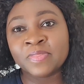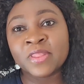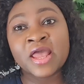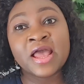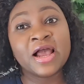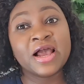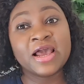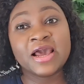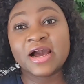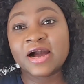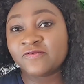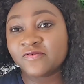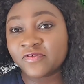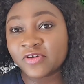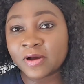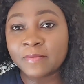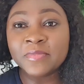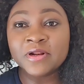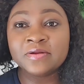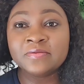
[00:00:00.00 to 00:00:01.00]
I have
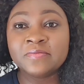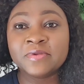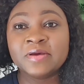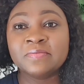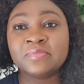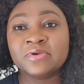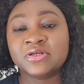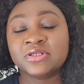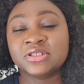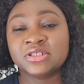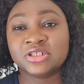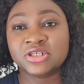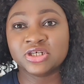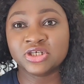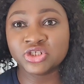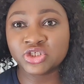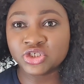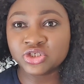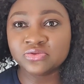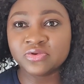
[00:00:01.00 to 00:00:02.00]
family members in
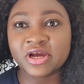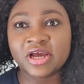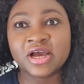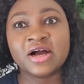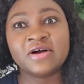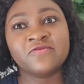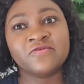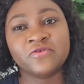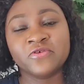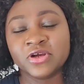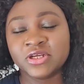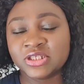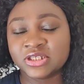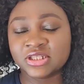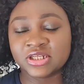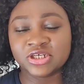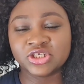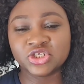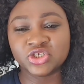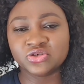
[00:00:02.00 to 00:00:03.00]
Nigeria. I have friends
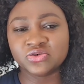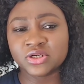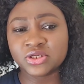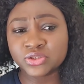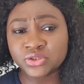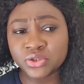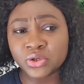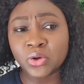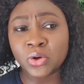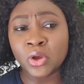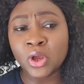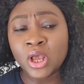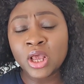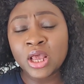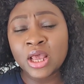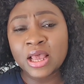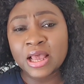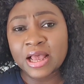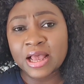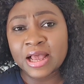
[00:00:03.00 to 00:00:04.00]
in Nigeria. So
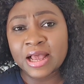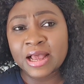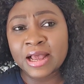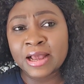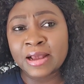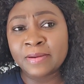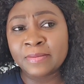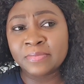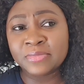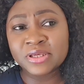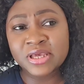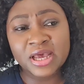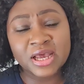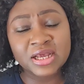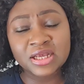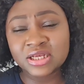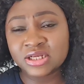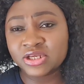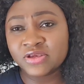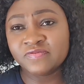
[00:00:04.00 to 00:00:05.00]

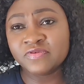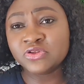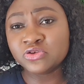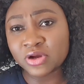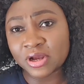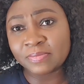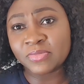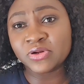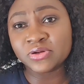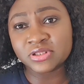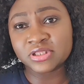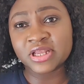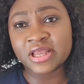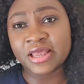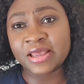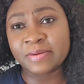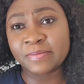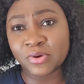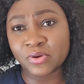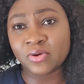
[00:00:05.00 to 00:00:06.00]
yeah, even though I'm not
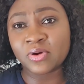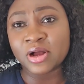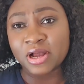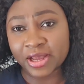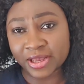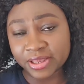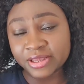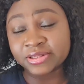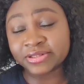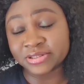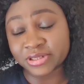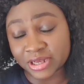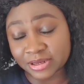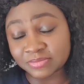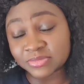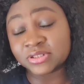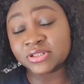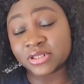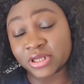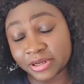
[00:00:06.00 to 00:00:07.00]
there, but
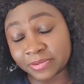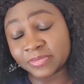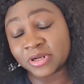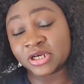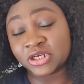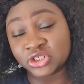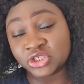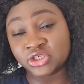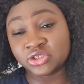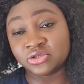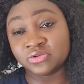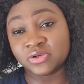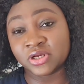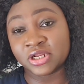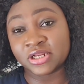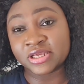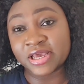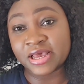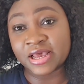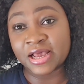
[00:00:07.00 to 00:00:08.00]
I'm
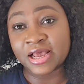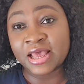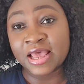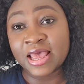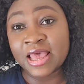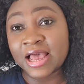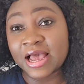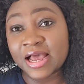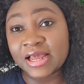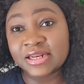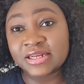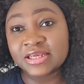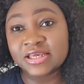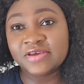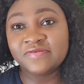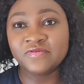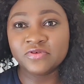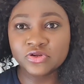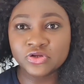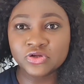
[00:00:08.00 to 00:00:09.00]
Nigerian. Yeah, and
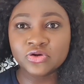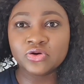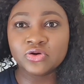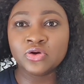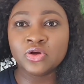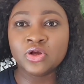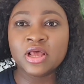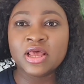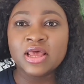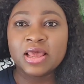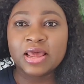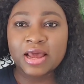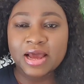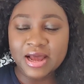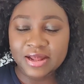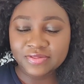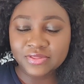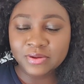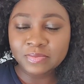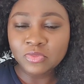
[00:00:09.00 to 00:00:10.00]
even though
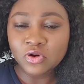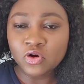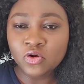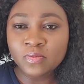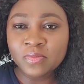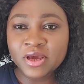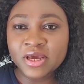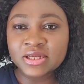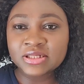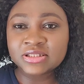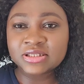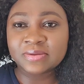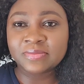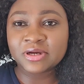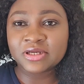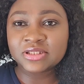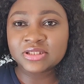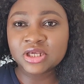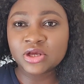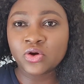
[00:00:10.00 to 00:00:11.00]
at the moment I
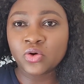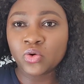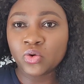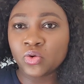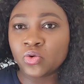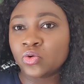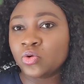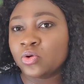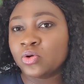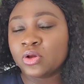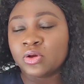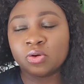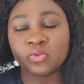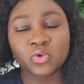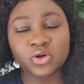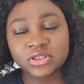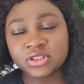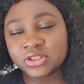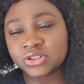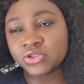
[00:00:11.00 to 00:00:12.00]
might say, oh,
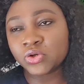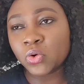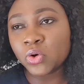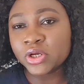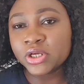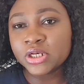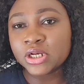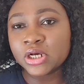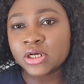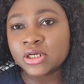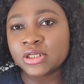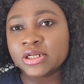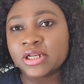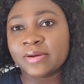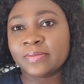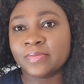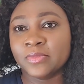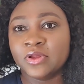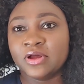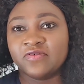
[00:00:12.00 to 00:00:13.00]
what is going on,
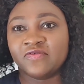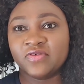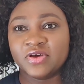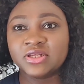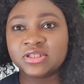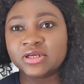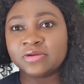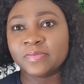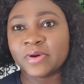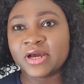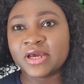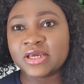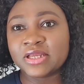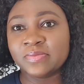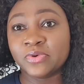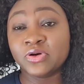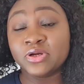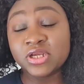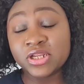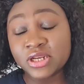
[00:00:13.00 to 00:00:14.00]
I'm not affected by it,
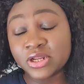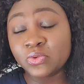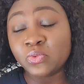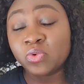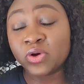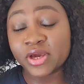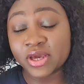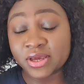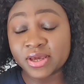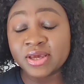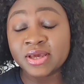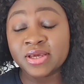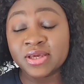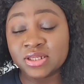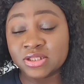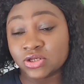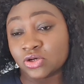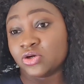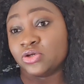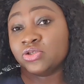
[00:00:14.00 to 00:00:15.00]
but in a way
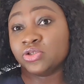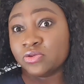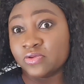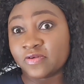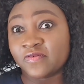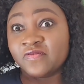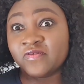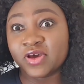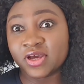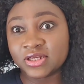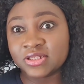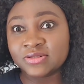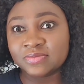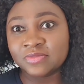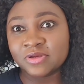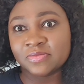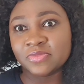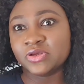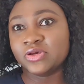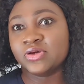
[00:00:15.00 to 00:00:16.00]
it also affects
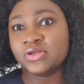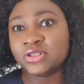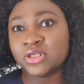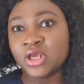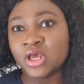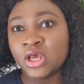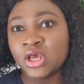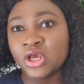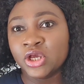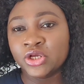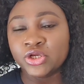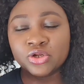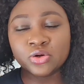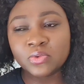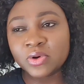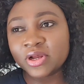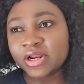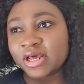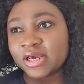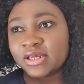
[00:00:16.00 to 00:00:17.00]
me, because
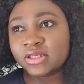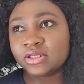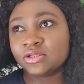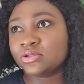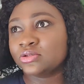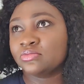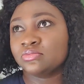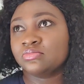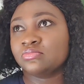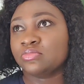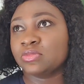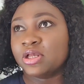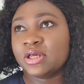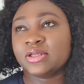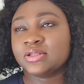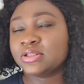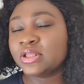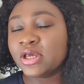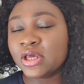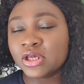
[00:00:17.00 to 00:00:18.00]
when I
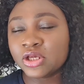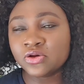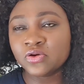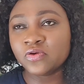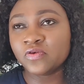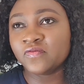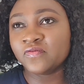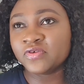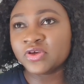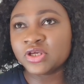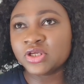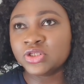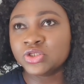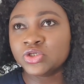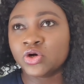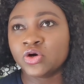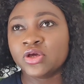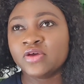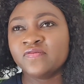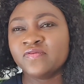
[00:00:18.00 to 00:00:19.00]
think of it
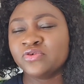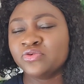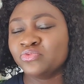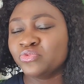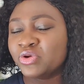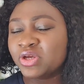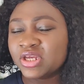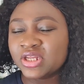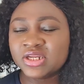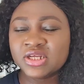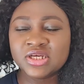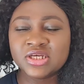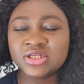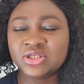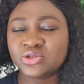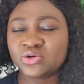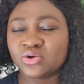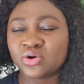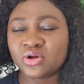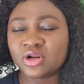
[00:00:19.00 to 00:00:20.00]
or even read
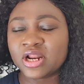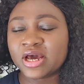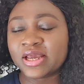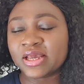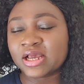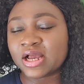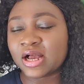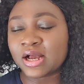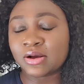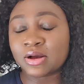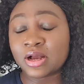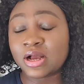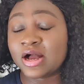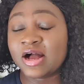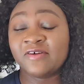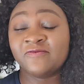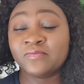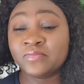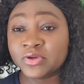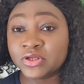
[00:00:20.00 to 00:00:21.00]
it, or
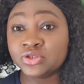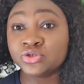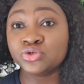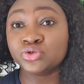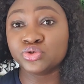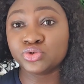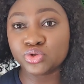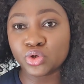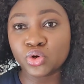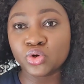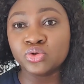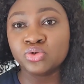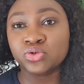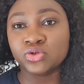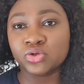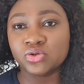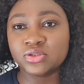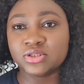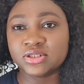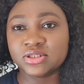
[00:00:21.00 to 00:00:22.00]
I've been so
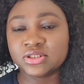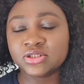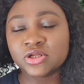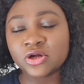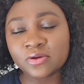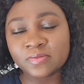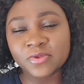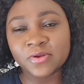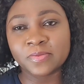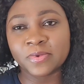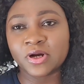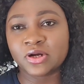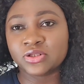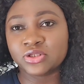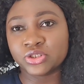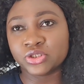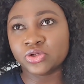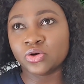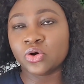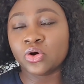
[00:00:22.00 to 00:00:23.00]
disturbed
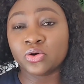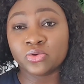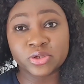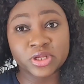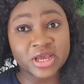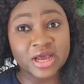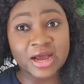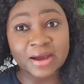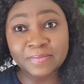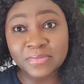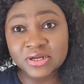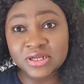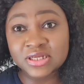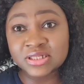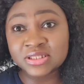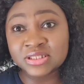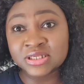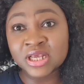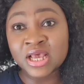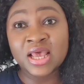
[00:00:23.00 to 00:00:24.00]
about all the
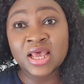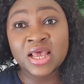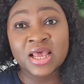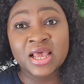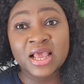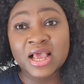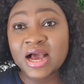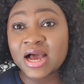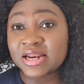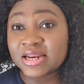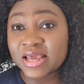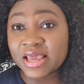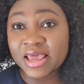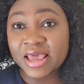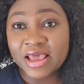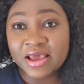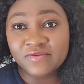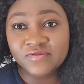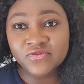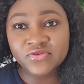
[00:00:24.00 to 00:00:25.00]
happenings and
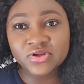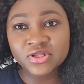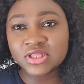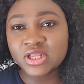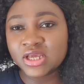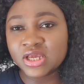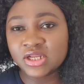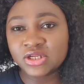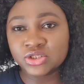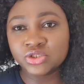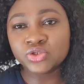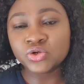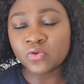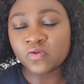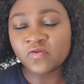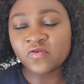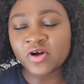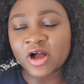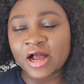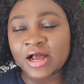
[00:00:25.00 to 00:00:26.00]
everything so
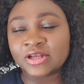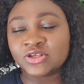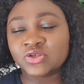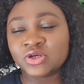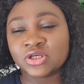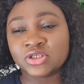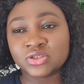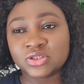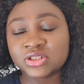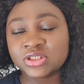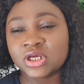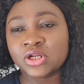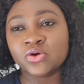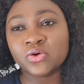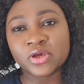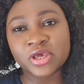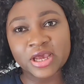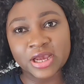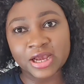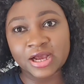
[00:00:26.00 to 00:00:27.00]
far. So I just said,
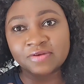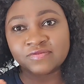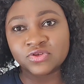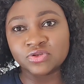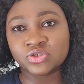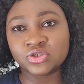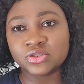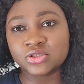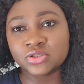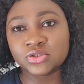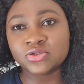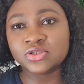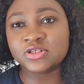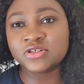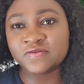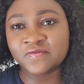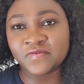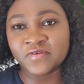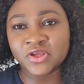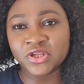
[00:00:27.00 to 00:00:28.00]
okay, I have to just do
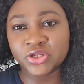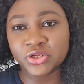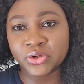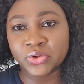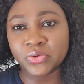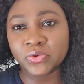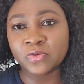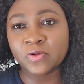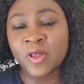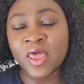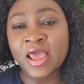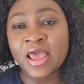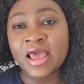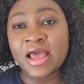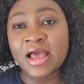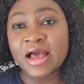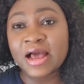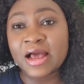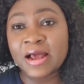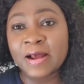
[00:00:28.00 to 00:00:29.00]
this video
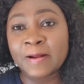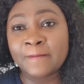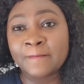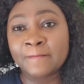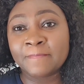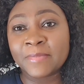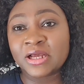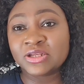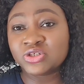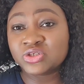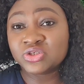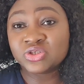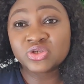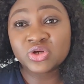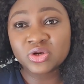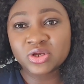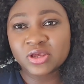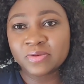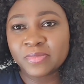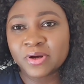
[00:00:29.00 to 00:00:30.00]
and just
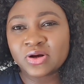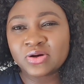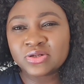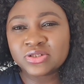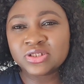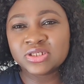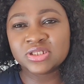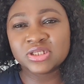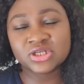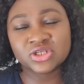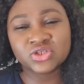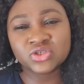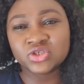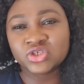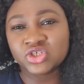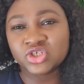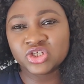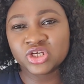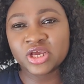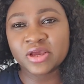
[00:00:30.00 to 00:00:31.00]
talk about it and just
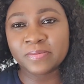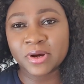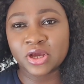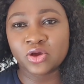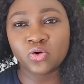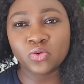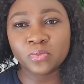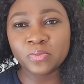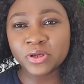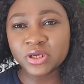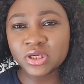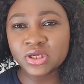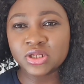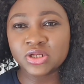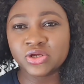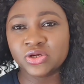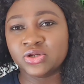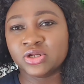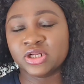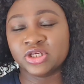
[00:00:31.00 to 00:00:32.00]
share my
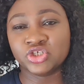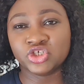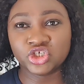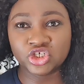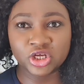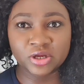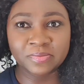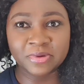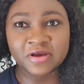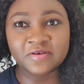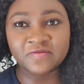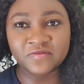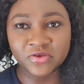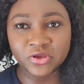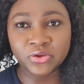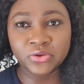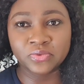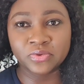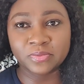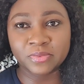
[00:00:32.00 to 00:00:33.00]
opinion and share my
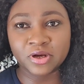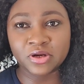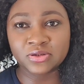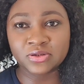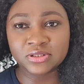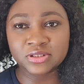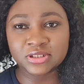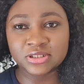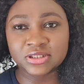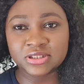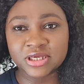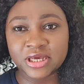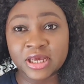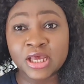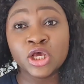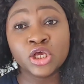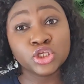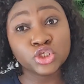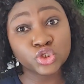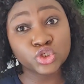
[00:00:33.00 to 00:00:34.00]
view about it. Yeah,
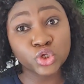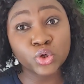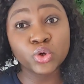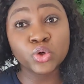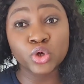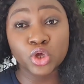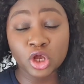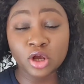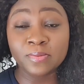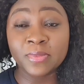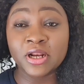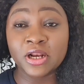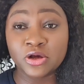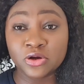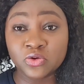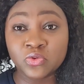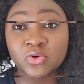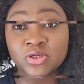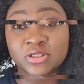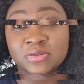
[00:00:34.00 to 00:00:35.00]
so come
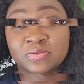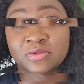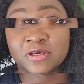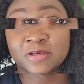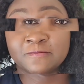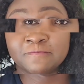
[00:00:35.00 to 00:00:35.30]
along with me.